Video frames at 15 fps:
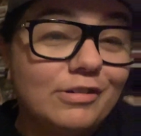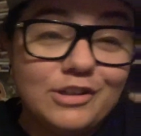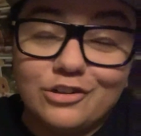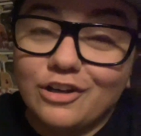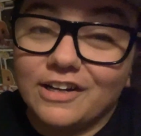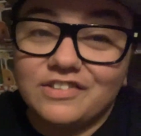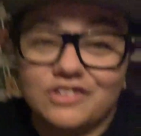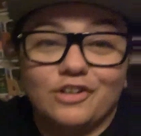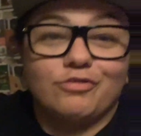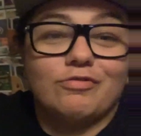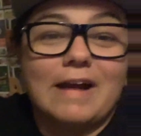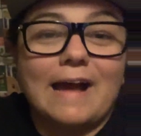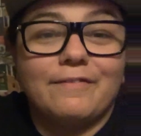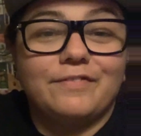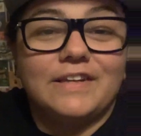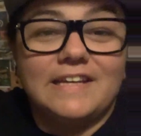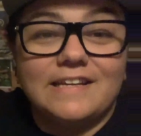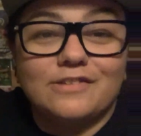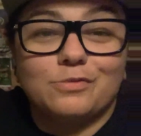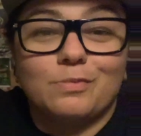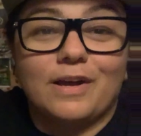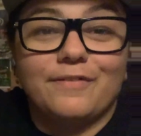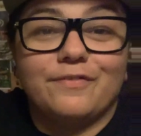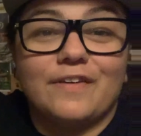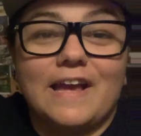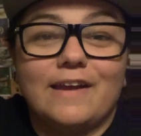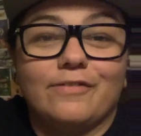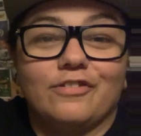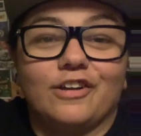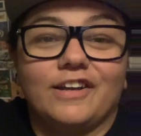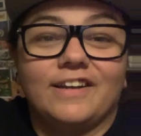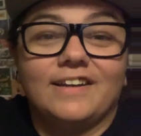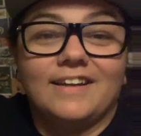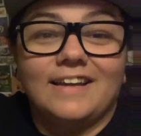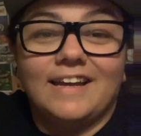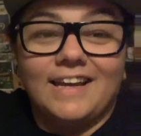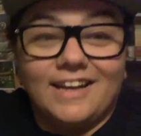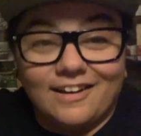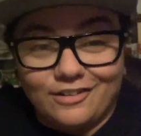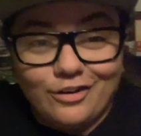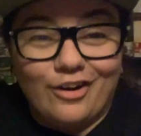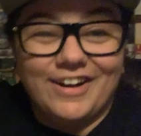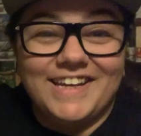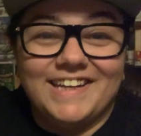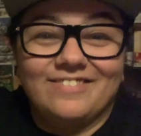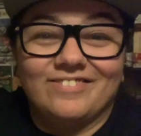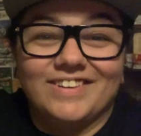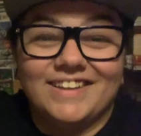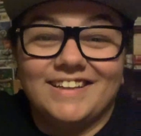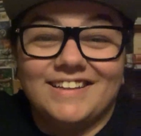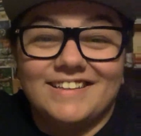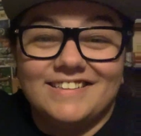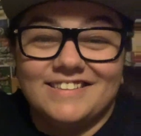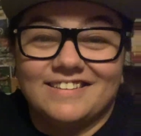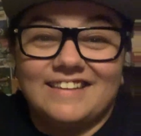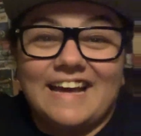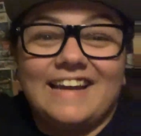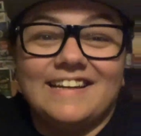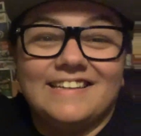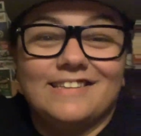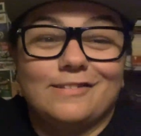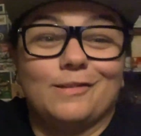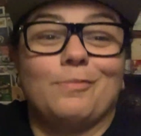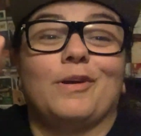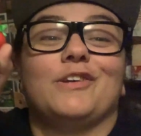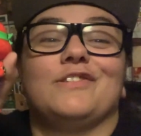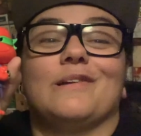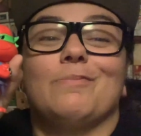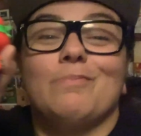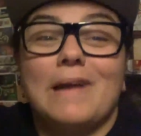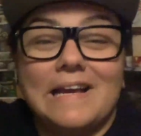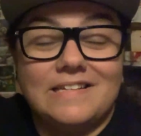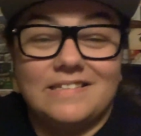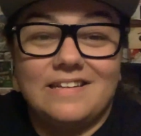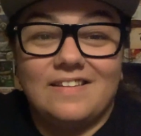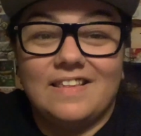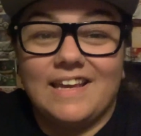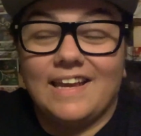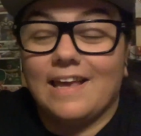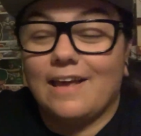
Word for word: You guys know Raph is my favorite and I got him. So that is the most amazing thing